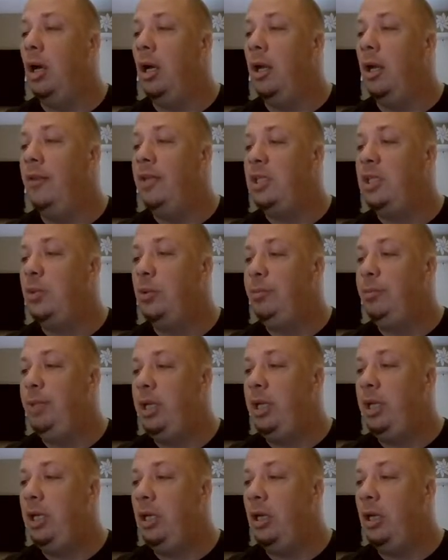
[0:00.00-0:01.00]
This would
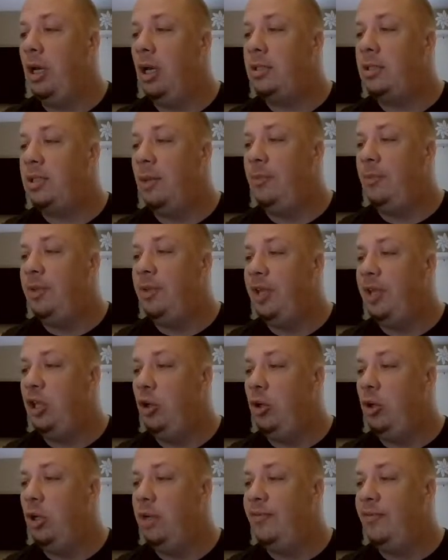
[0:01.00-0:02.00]
be something that you
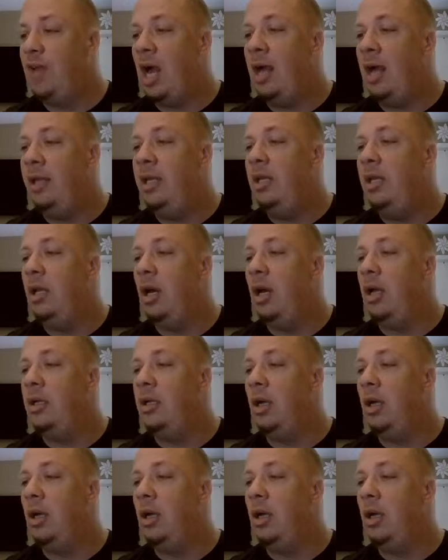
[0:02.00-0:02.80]
could have gotten in on.